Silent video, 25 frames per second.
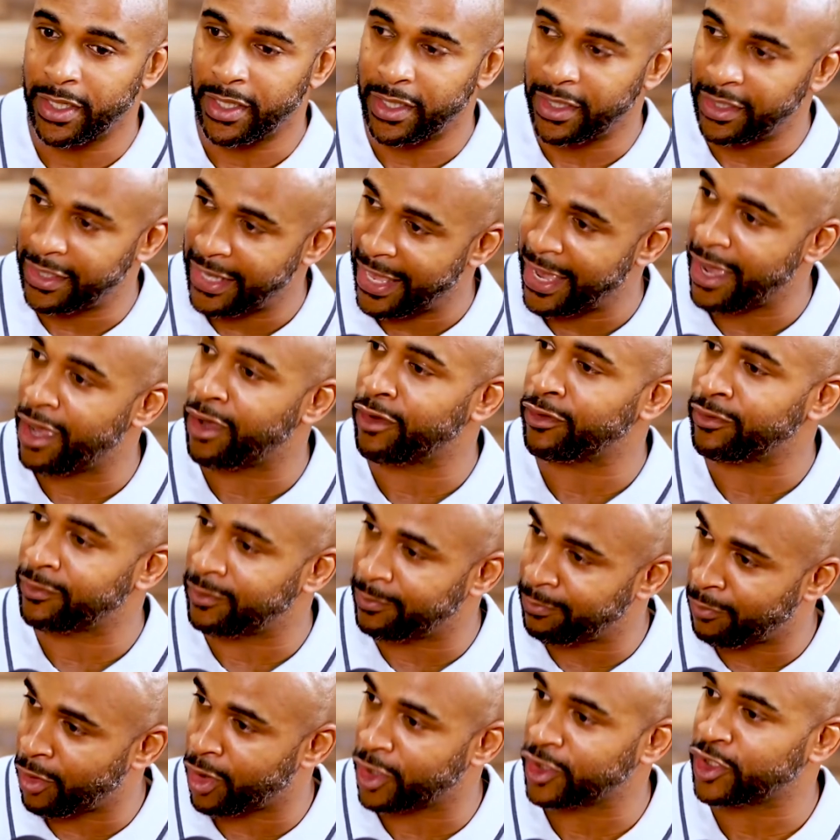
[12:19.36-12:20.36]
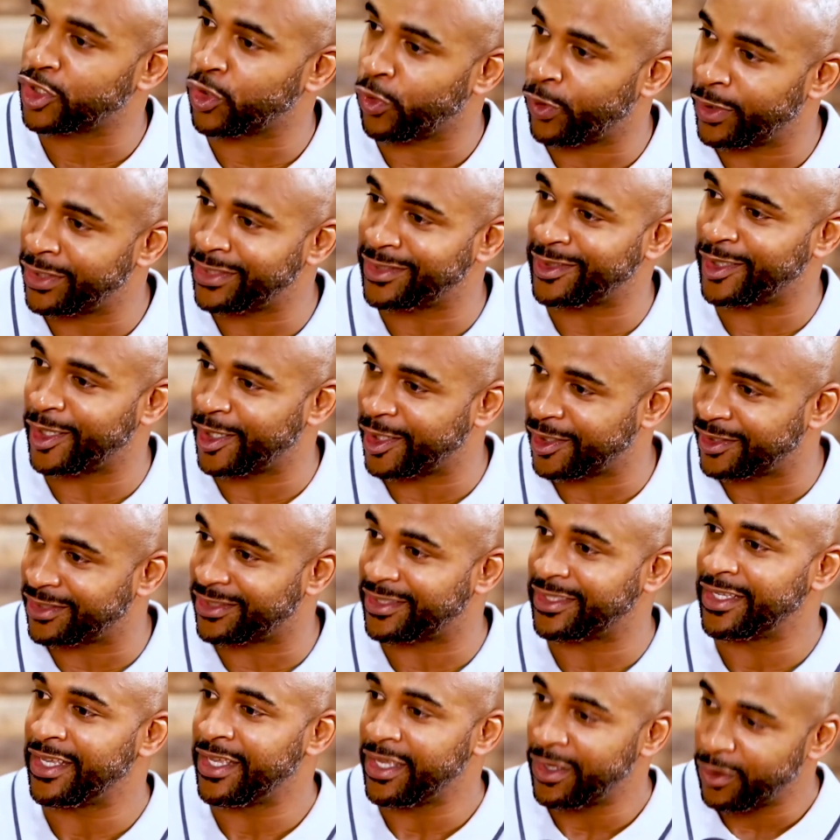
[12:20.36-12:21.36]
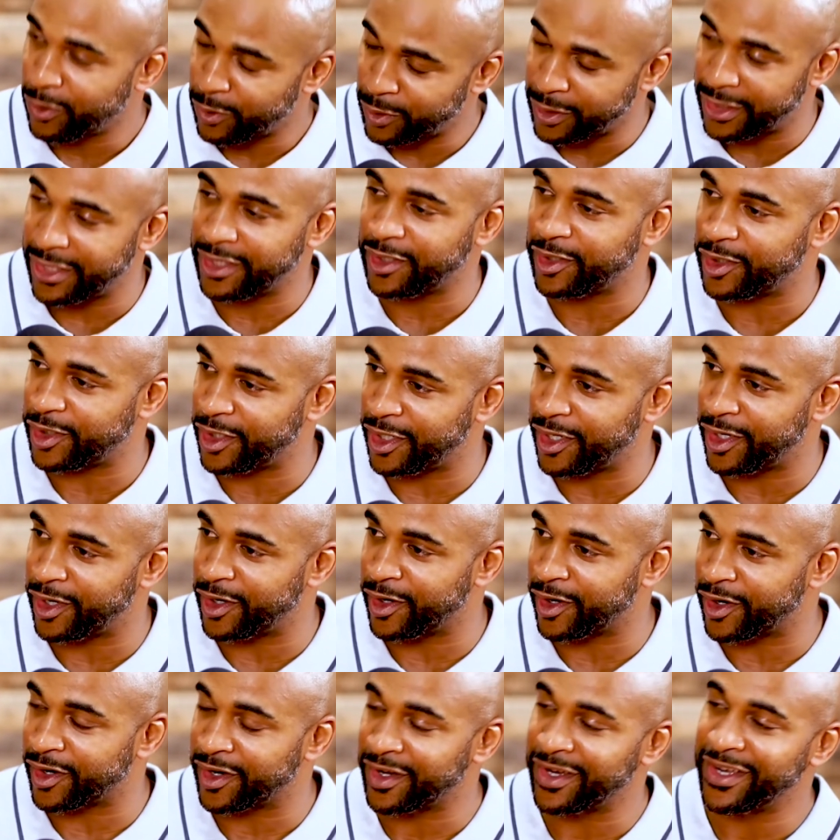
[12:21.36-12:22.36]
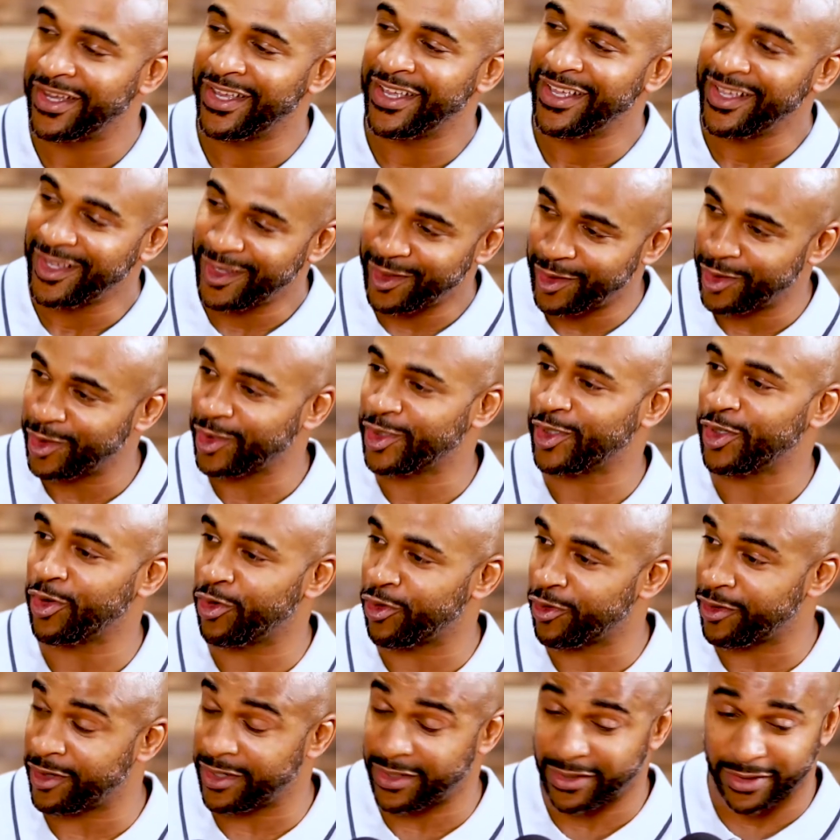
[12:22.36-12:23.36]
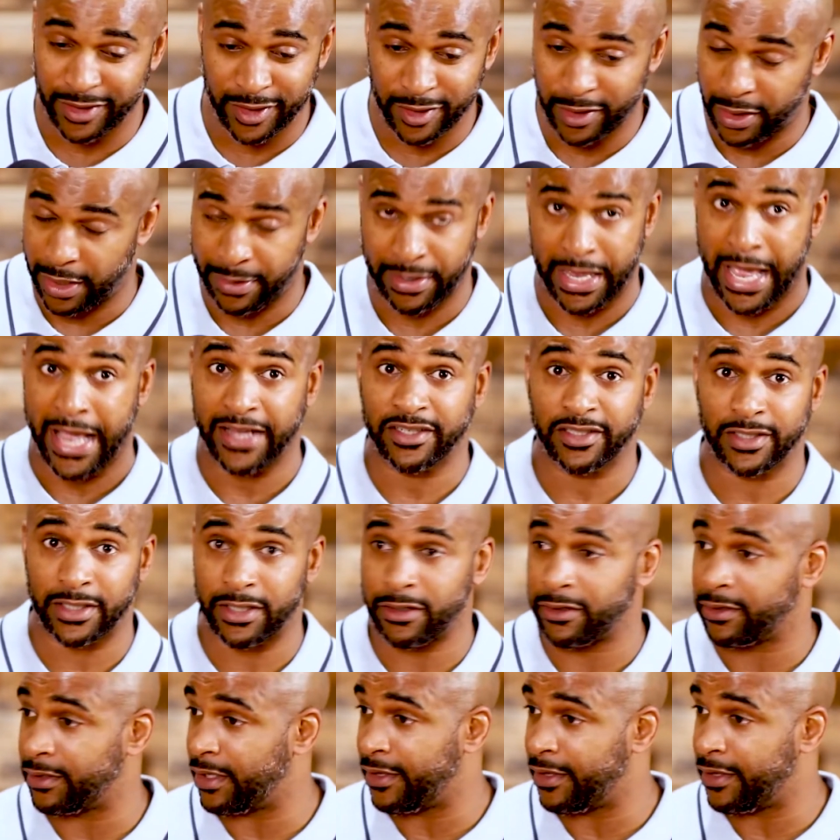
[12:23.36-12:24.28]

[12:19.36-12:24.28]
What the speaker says: now March 26th, this year, your story, actually